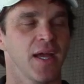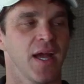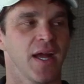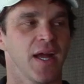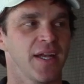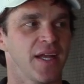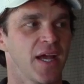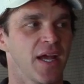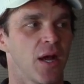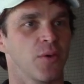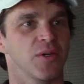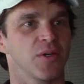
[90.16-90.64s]

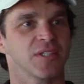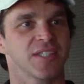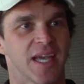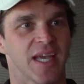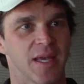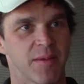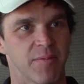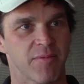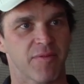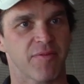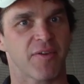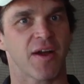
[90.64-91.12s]
And he always
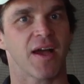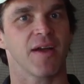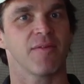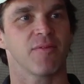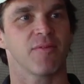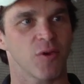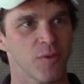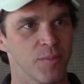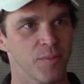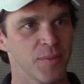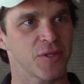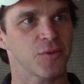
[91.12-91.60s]
aimed
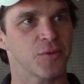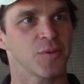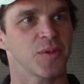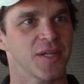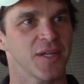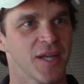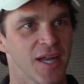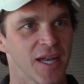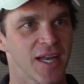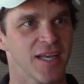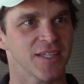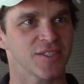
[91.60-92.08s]
5-0
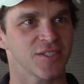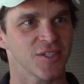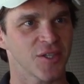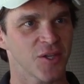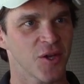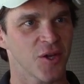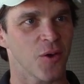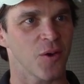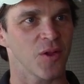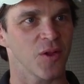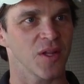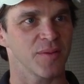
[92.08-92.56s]
between the legs of the
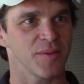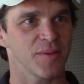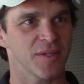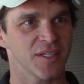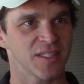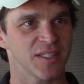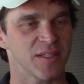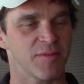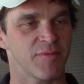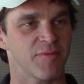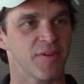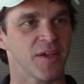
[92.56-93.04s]
goalie,
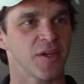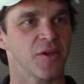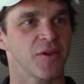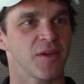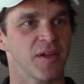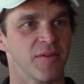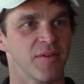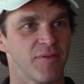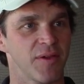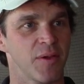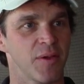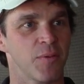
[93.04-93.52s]
because he
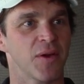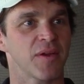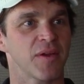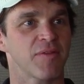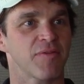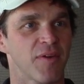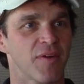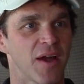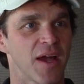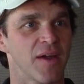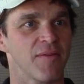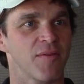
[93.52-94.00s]
figured if he went
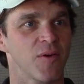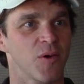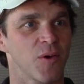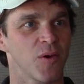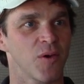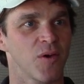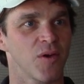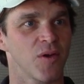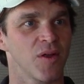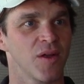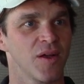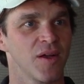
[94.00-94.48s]

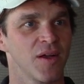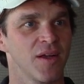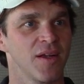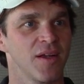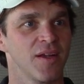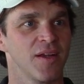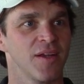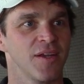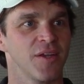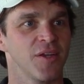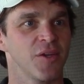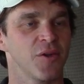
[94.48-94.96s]
5-0,
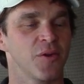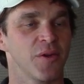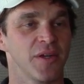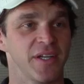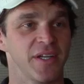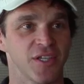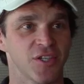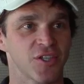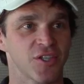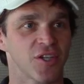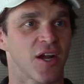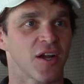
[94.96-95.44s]

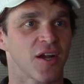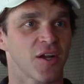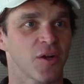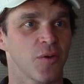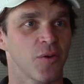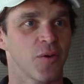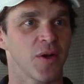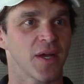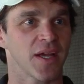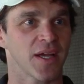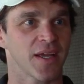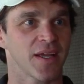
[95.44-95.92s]
and he shot
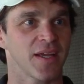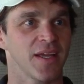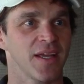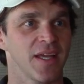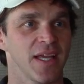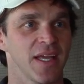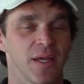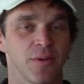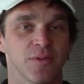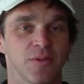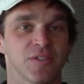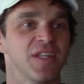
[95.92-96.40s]
quick,
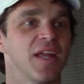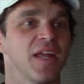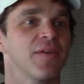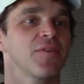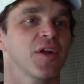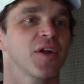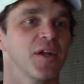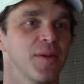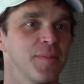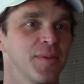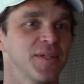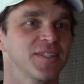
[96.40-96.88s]
he was
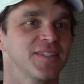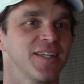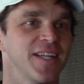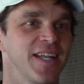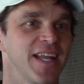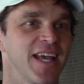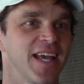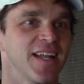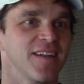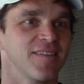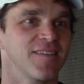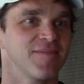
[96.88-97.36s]
never going to miss the
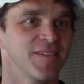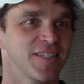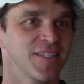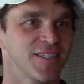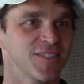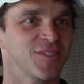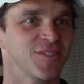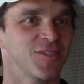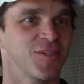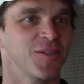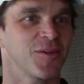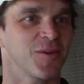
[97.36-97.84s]
net,
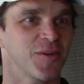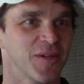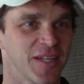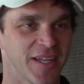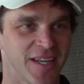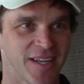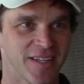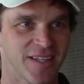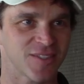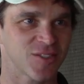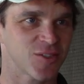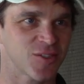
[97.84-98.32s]
because,
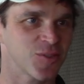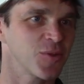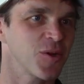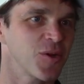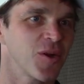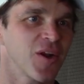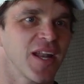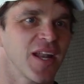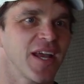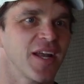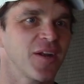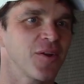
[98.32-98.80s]
and then
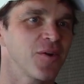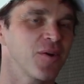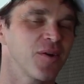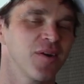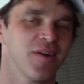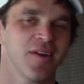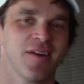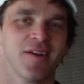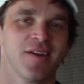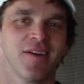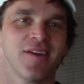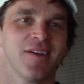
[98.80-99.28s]
sooner or later,
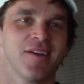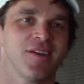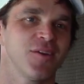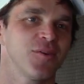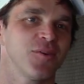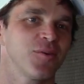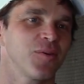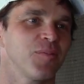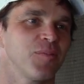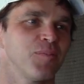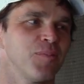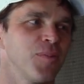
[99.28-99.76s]

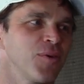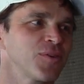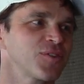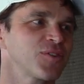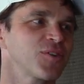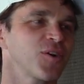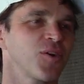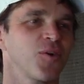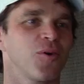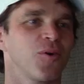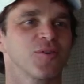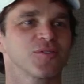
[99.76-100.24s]
most
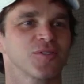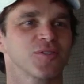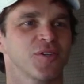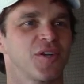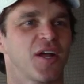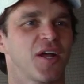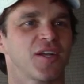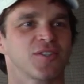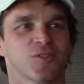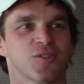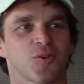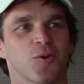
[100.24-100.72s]
of the goals are
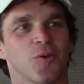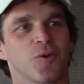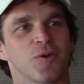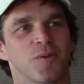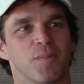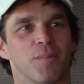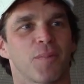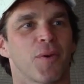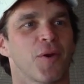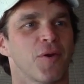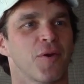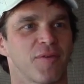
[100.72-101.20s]
not
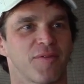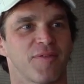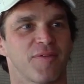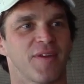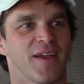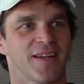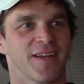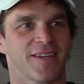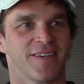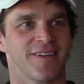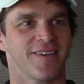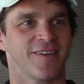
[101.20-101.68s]
scored
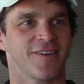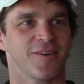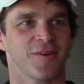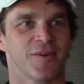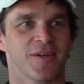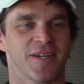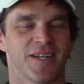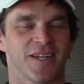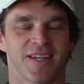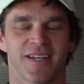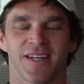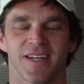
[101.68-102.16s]
perfect,
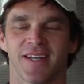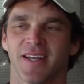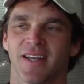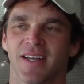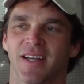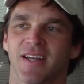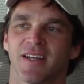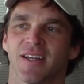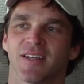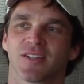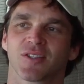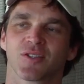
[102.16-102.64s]
and
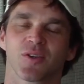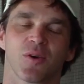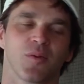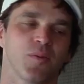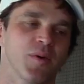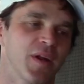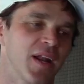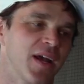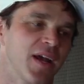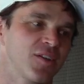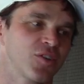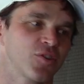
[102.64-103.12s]
so
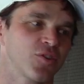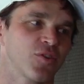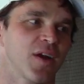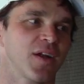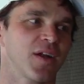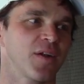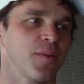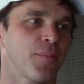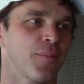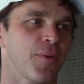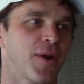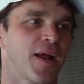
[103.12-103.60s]
what I
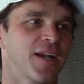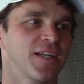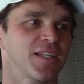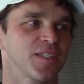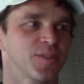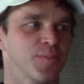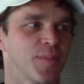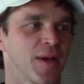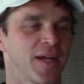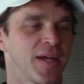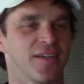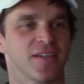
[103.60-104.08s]
tried to
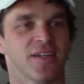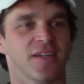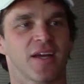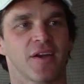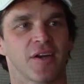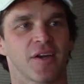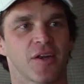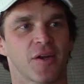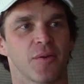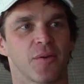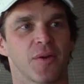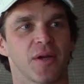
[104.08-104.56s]
practice my
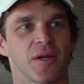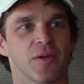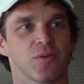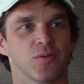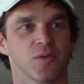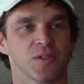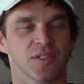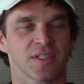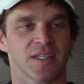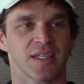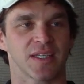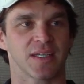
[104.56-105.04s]
entire career
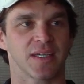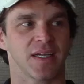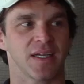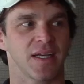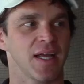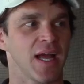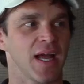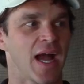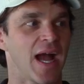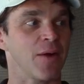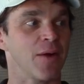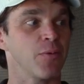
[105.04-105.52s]
was
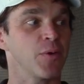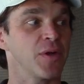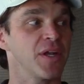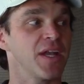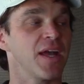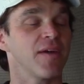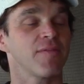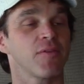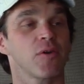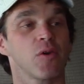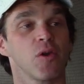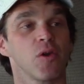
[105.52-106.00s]
I would
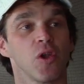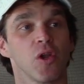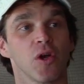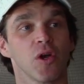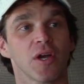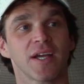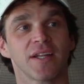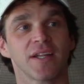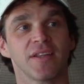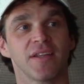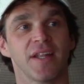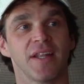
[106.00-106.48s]
never
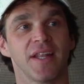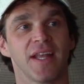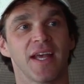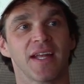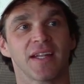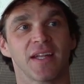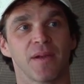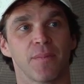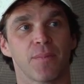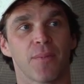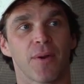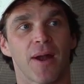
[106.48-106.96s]
look at the
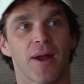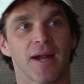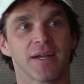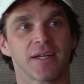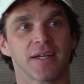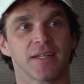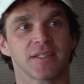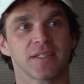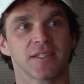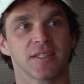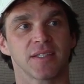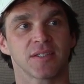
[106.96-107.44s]
net in
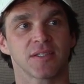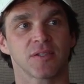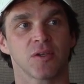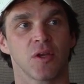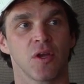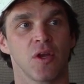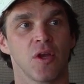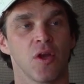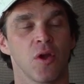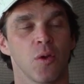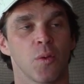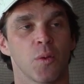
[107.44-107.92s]
practices.
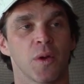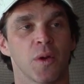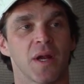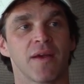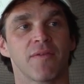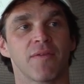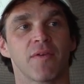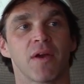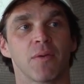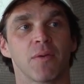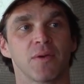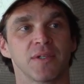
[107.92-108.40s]

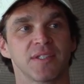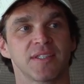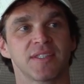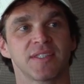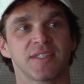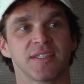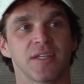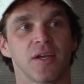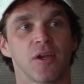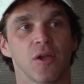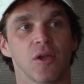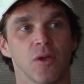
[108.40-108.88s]
Whenever I would
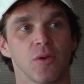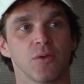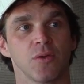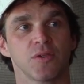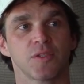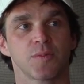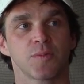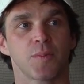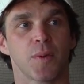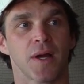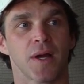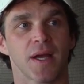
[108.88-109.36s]
see a
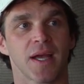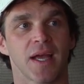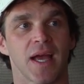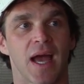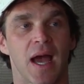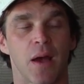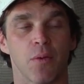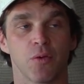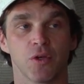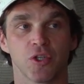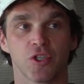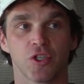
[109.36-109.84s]
loose puck,
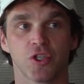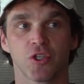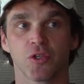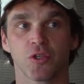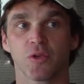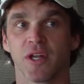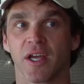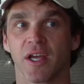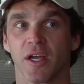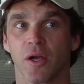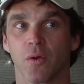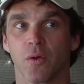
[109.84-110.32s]
I would
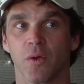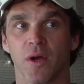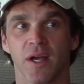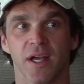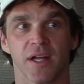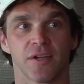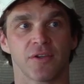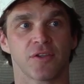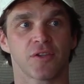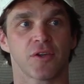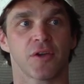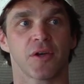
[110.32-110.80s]
shoot it
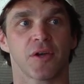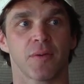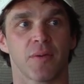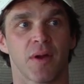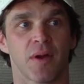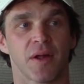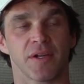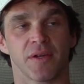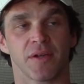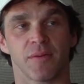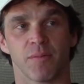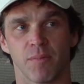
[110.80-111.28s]
quick and turn
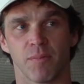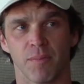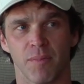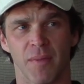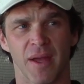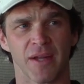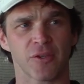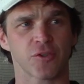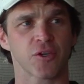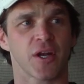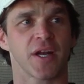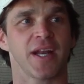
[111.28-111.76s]
around and
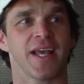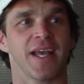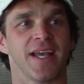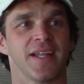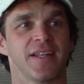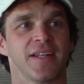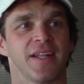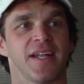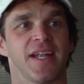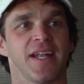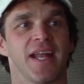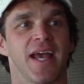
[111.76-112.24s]
try to
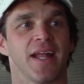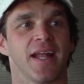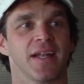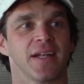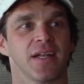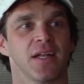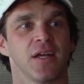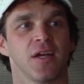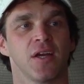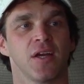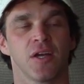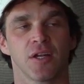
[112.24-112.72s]
hit the net.
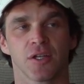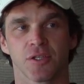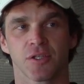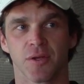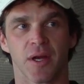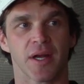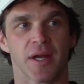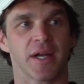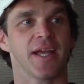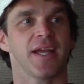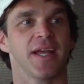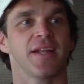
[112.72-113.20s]

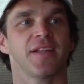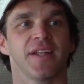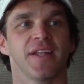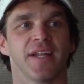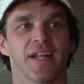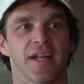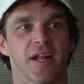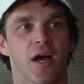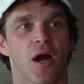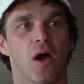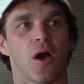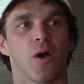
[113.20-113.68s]
Try to hit the
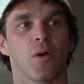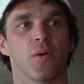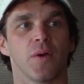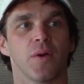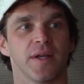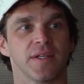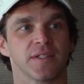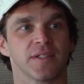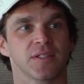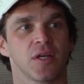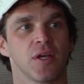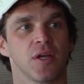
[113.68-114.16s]
net
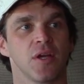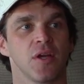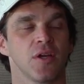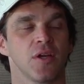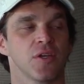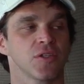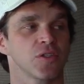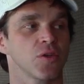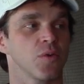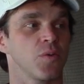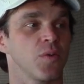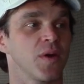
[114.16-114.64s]
always.
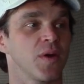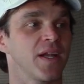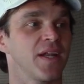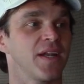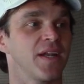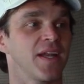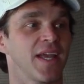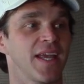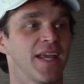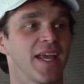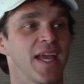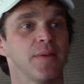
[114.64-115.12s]
So when
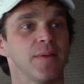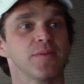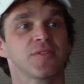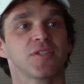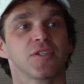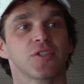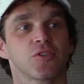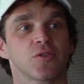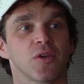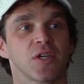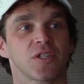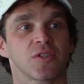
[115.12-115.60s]
in a game
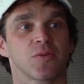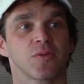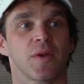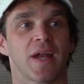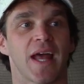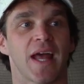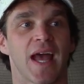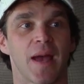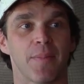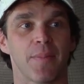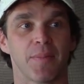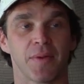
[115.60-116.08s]
situation
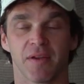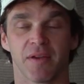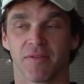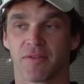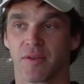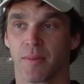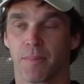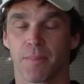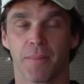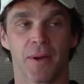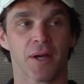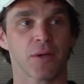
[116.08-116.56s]
would happen, if
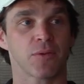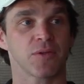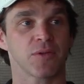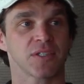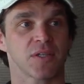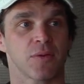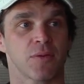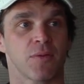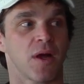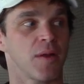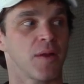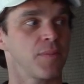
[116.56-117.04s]
the puck
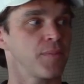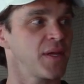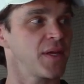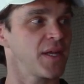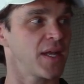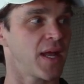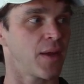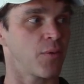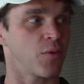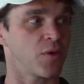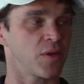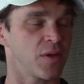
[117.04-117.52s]
was around me
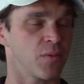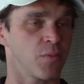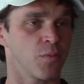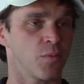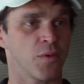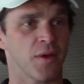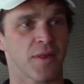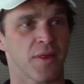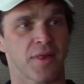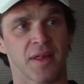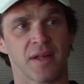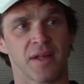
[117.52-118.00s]
and I would,
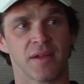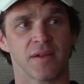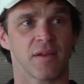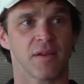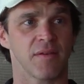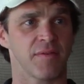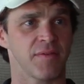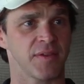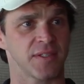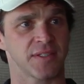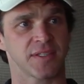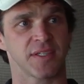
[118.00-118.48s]
within
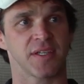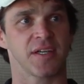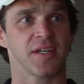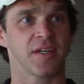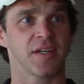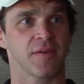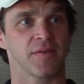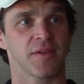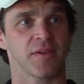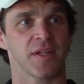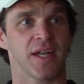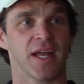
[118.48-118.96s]
the
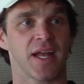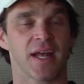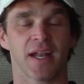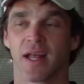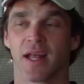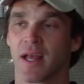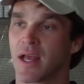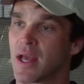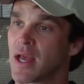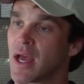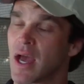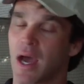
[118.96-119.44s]
vicinity of the net,
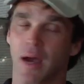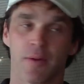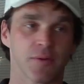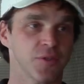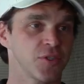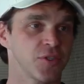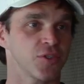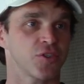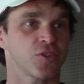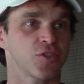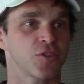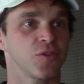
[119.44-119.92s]
I
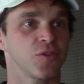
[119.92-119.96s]
would just